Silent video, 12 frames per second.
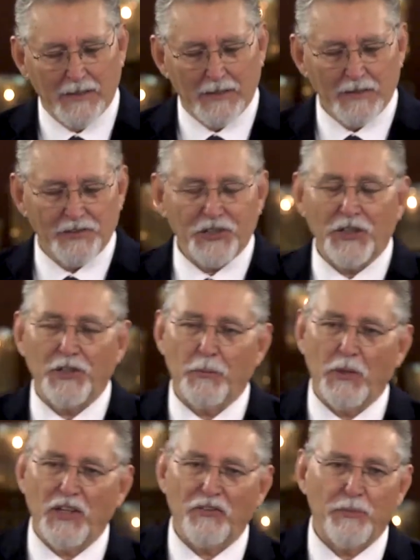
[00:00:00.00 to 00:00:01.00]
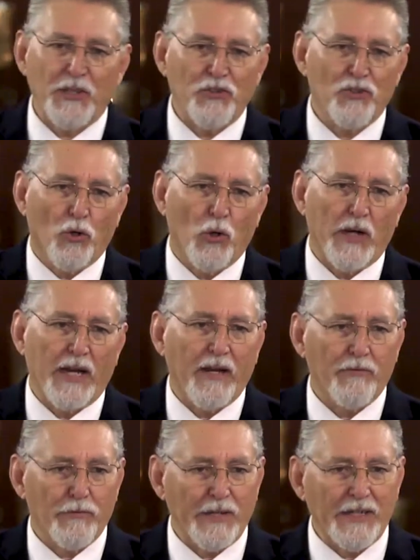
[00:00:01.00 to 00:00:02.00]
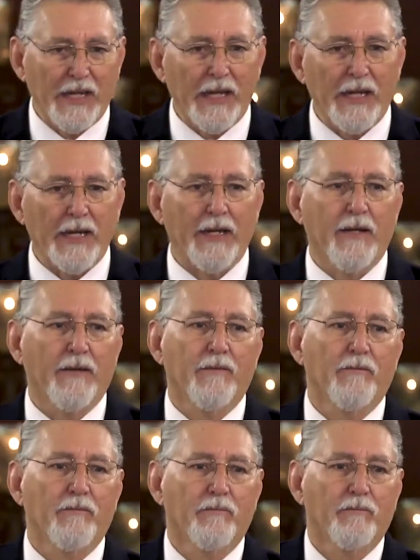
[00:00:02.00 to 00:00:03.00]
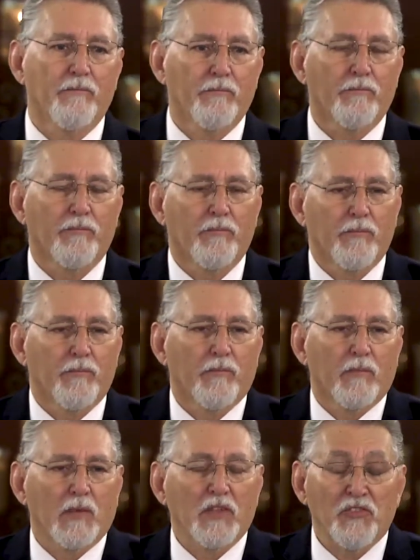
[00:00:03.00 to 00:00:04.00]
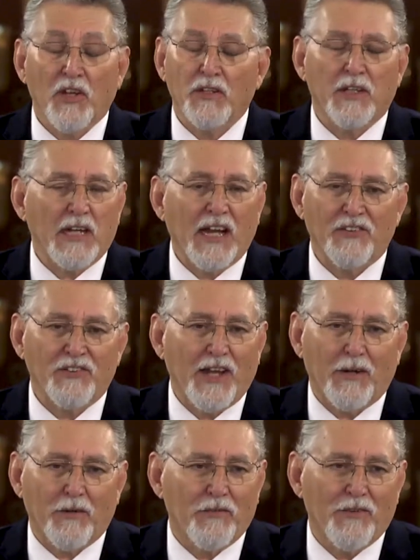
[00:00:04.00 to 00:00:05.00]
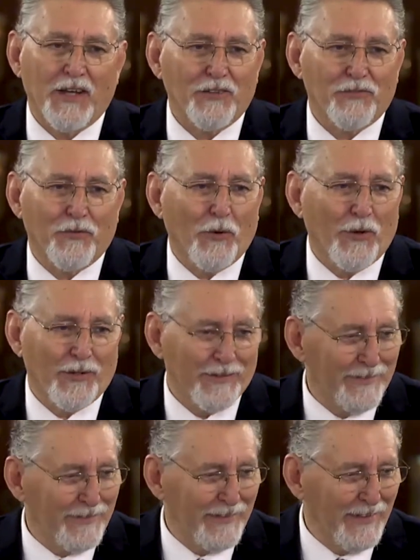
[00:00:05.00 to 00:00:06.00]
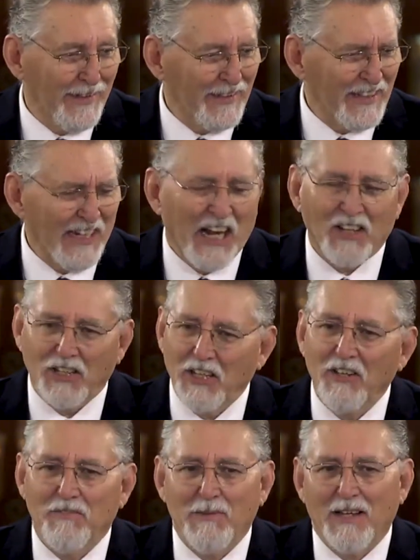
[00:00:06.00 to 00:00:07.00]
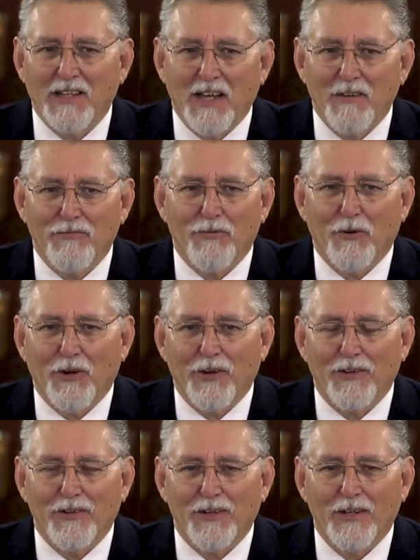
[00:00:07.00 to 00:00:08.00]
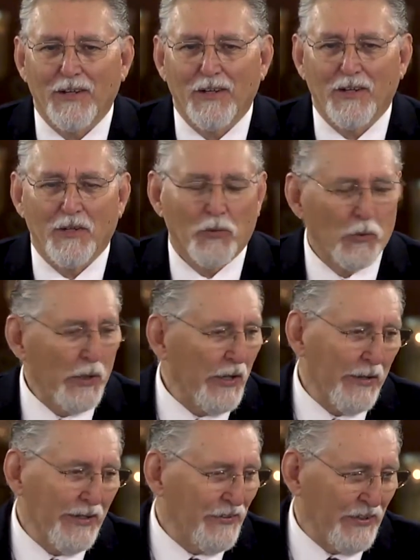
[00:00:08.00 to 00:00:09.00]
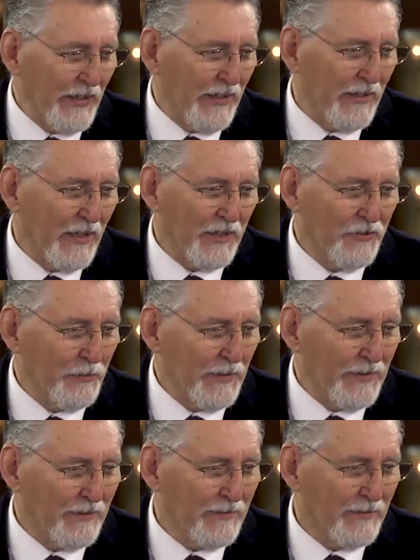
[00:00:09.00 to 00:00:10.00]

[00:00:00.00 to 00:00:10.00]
The son that brings me joy every day. The son that I sacrifice for, that I live my life for. Where is he, husband?